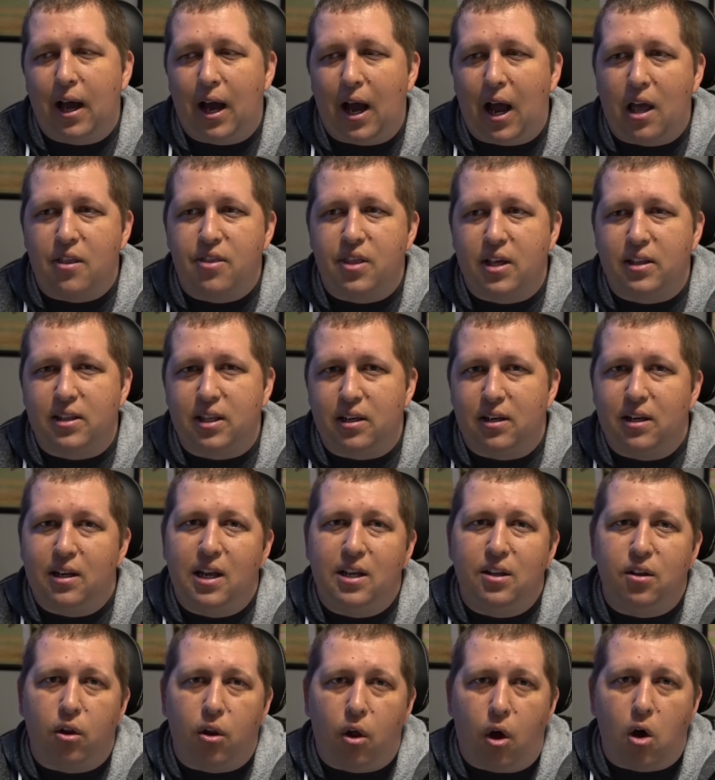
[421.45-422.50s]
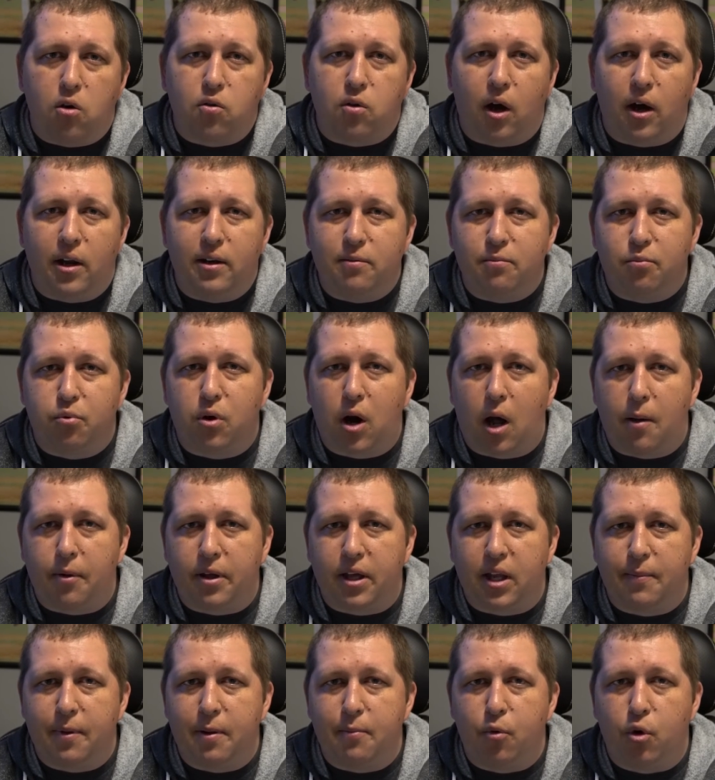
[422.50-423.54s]
I think that in the long run,
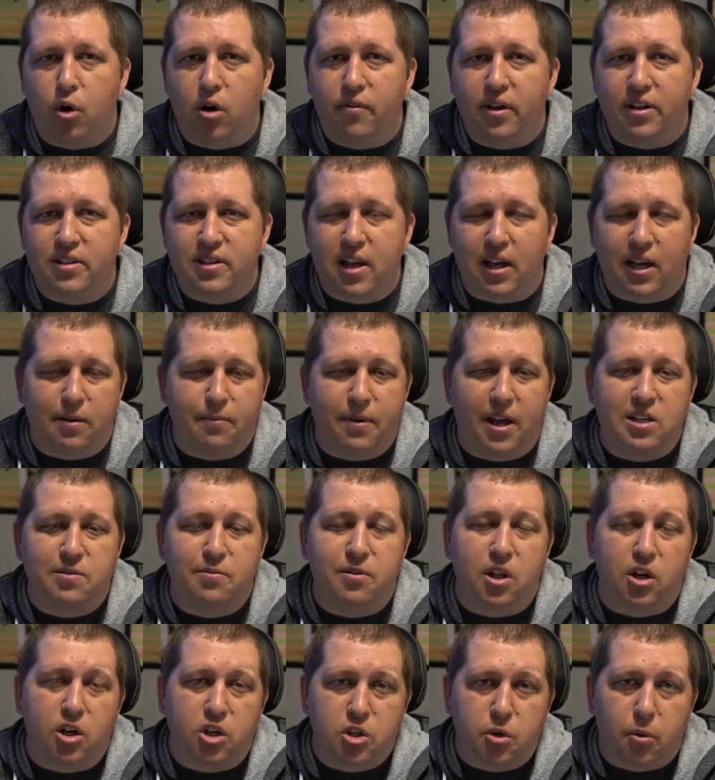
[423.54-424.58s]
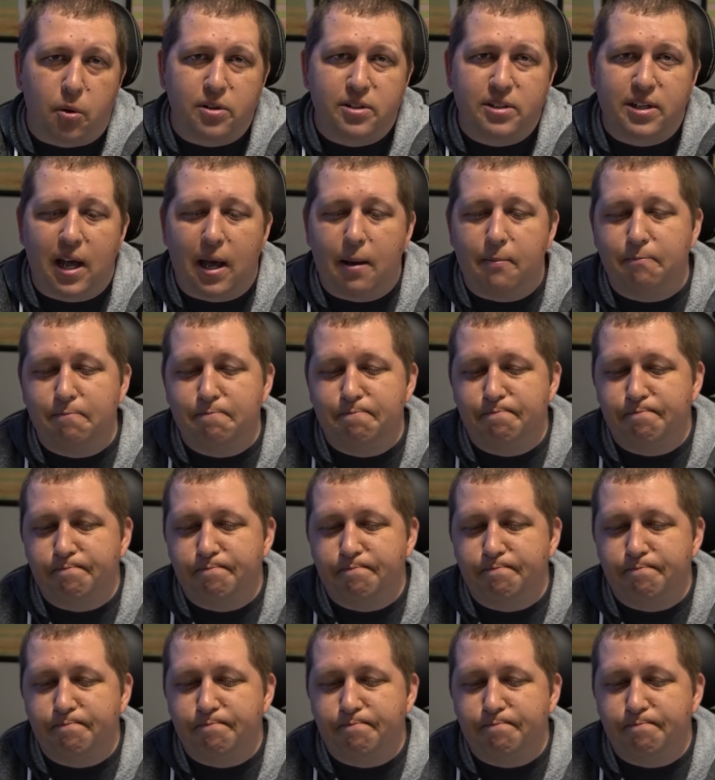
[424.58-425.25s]
probably going to be more of a second baseman than a shortstop.